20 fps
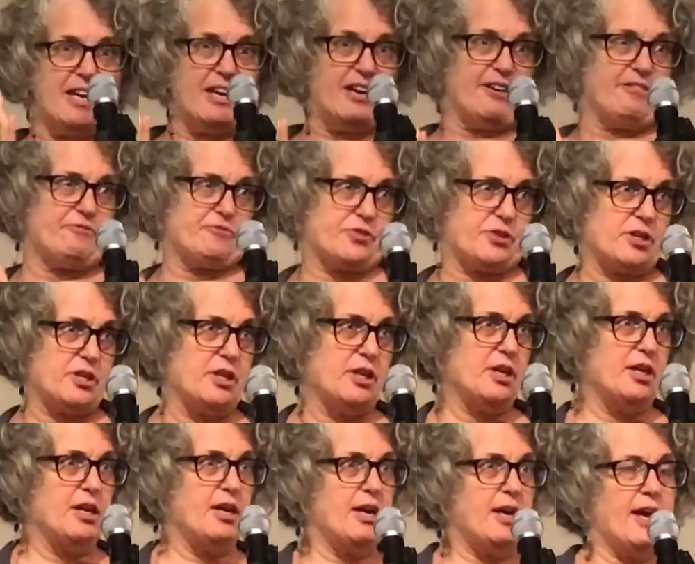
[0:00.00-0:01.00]
gift.
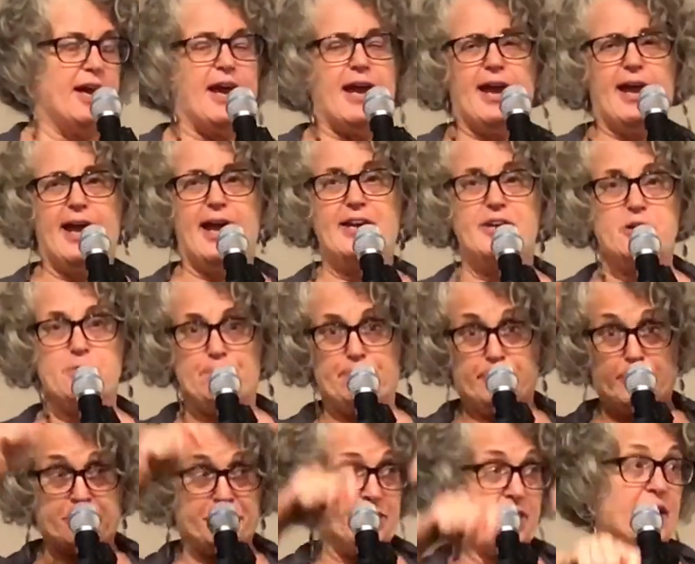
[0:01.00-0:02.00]
And you
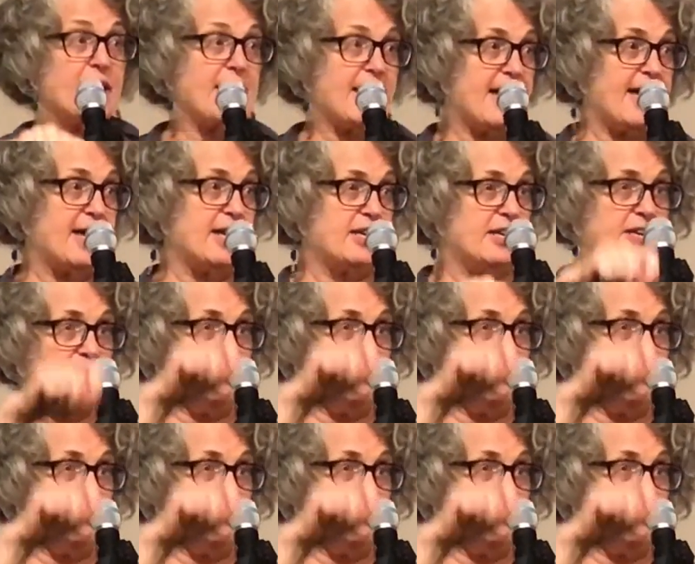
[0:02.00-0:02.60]
put the gag